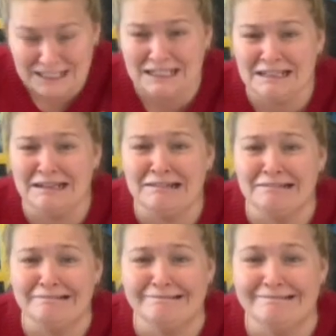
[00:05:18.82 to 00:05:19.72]

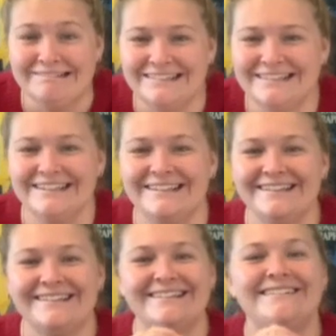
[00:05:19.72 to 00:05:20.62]

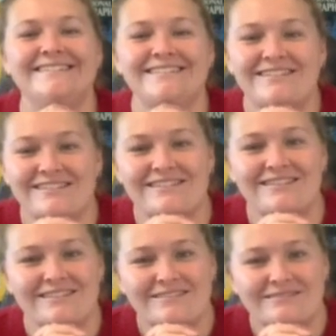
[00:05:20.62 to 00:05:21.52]

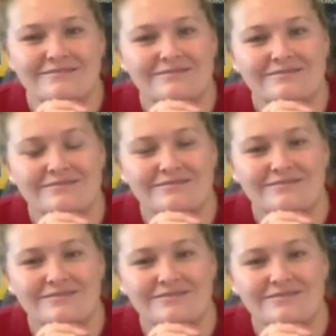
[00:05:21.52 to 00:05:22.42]

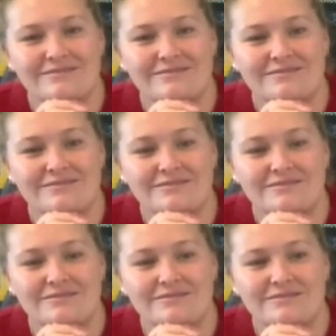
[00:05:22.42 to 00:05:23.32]

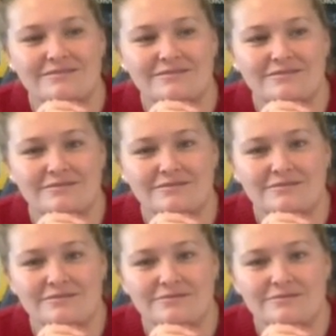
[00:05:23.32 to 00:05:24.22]

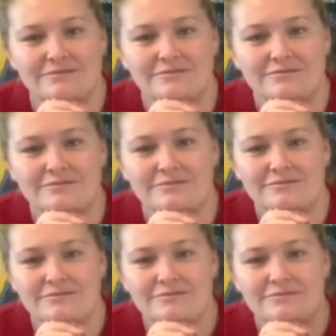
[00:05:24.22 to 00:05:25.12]

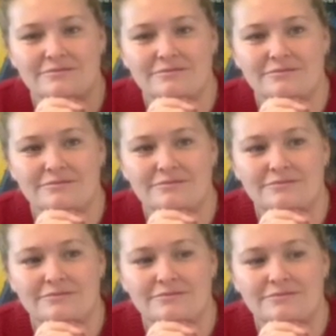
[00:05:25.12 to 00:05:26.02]

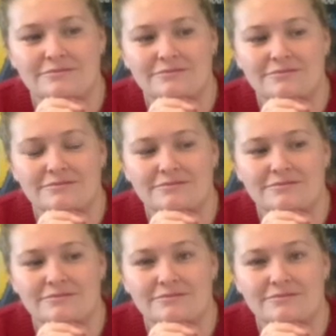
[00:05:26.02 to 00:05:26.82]
No words are spoken by the person on screen.